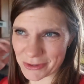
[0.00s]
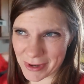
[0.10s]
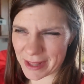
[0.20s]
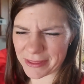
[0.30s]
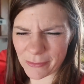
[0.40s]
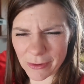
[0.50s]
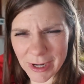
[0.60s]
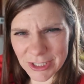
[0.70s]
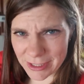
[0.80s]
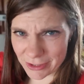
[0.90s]
Okay, I think we are
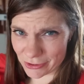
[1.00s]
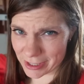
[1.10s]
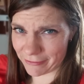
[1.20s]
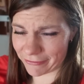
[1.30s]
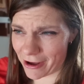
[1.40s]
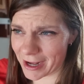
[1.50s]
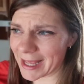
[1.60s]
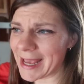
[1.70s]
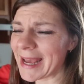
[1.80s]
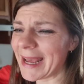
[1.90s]
watching a cooking
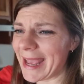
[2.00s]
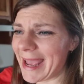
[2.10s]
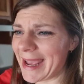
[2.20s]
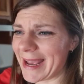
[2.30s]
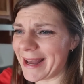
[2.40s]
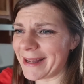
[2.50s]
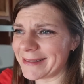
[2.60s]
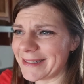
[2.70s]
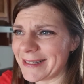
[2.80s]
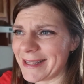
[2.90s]
vlog
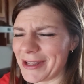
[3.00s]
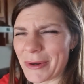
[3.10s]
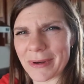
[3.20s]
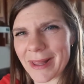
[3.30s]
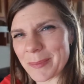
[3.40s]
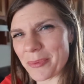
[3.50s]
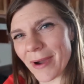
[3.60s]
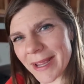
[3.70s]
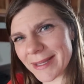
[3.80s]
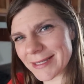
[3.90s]
and you know, we're like,
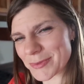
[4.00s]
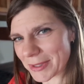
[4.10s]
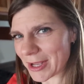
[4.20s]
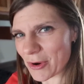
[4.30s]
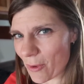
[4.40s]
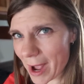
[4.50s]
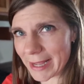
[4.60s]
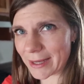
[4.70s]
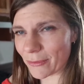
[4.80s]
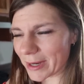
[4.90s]
boy, it's really
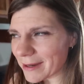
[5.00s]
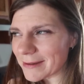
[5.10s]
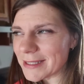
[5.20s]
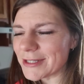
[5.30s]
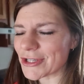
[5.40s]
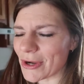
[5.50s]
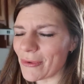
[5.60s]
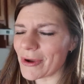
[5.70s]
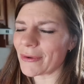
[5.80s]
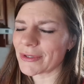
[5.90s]
quiet. Where did
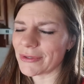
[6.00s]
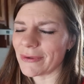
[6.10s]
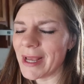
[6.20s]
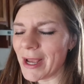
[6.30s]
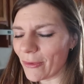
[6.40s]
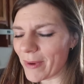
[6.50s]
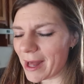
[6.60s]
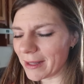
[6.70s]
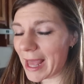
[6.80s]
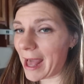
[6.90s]
Joe go to?
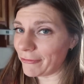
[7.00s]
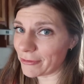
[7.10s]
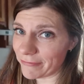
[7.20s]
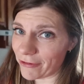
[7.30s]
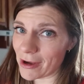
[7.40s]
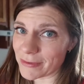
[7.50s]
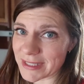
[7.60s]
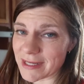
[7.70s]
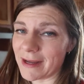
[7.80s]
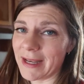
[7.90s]
Well, after the vlog
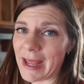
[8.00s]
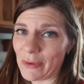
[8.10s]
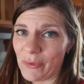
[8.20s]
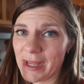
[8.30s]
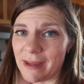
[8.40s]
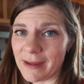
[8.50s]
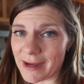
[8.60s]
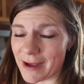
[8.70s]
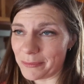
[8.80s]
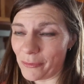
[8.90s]
was done and we
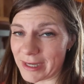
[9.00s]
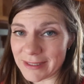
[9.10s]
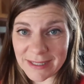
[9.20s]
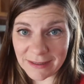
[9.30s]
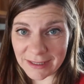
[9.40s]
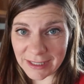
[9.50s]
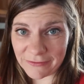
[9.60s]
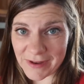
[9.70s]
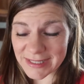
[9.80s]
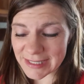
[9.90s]
um, went and did a little
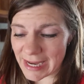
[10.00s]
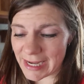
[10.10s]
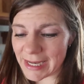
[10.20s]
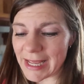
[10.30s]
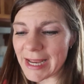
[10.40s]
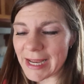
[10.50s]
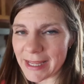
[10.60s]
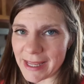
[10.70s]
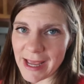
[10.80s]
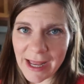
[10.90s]
investigating,
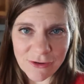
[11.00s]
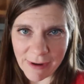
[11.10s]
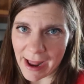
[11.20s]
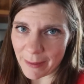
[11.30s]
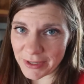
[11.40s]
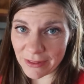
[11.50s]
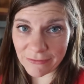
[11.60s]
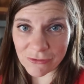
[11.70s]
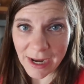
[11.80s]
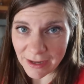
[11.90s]
he had grabbed
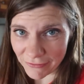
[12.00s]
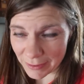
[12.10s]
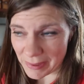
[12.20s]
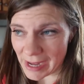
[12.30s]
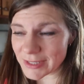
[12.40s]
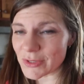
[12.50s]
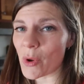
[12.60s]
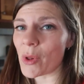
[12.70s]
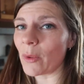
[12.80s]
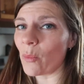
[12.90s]
the Variety Fun box,
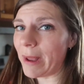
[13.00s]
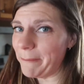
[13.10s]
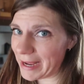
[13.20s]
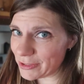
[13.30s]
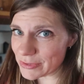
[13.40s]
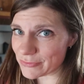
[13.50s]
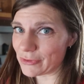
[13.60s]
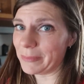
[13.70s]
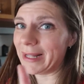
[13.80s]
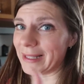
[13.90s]
went back to his
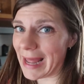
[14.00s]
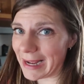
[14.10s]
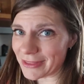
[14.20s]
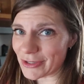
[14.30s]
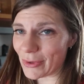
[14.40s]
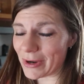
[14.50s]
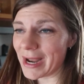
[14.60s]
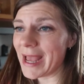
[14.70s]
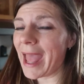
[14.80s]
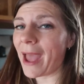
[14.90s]
room, locked the
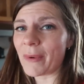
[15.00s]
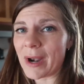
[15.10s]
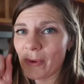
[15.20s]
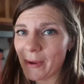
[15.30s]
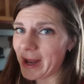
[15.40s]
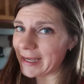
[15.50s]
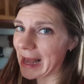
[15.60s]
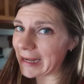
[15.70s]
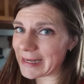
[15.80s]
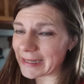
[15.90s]
door, and when we went
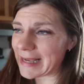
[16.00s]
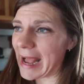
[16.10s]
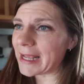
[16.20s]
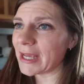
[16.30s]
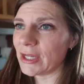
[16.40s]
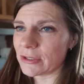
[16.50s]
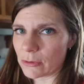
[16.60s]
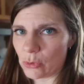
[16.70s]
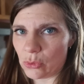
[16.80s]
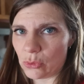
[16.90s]
knock, knock, knock, he's
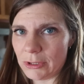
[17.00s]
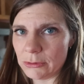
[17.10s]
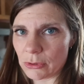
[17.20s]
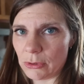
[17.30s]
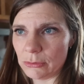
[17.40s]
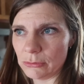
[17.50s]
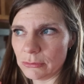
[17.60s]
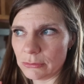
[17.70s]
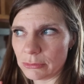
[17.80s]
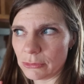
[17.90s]
like, what's it?
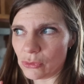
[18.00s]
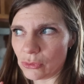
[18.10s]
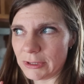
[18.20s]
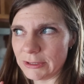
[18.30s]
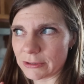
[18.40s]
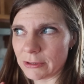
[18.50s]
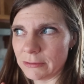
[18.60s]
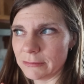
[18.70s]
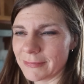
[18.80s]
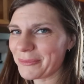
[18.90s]

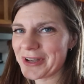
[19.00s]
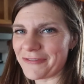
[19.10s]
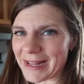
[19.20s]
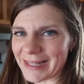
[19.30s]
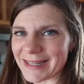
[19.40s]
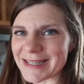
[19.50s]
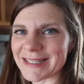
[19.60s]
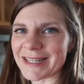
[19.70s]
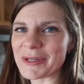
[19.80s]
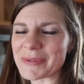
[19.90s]
it? And when he finally let
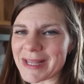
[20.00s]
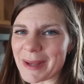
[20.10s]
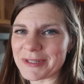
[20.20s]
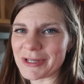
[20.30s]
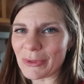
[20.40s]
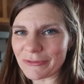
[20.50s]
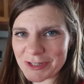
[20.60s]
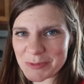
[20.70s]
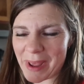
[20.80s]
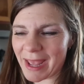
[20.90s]
us in, there was an empty
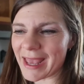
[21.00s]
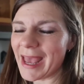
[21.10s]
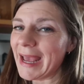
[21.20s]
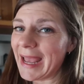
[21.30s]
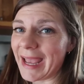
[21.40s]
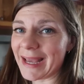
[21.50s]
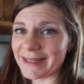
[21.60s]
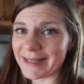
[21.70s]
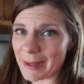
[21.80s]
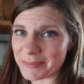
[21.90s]
goldfish bag and
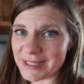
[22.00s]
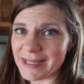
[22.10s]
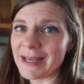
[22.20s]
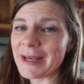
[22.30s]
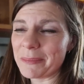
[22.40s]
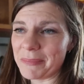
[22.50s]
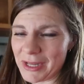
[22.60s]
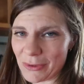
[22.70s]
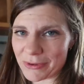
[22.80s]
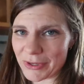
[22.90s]
an empty
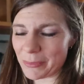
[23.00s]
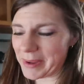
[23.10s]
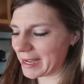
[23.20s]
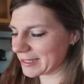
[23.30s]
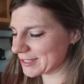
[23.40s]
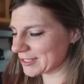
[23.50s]
mini Oreo bag.